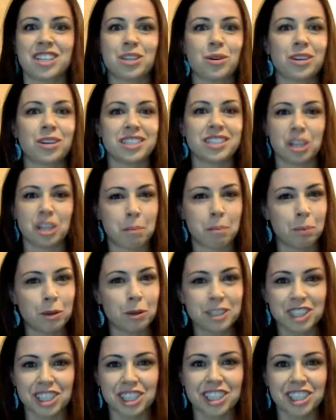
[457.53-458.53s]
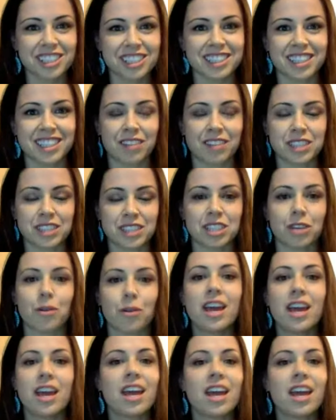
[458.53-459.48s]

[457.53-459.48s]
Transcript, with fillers: towards and you're pushing yourself to do.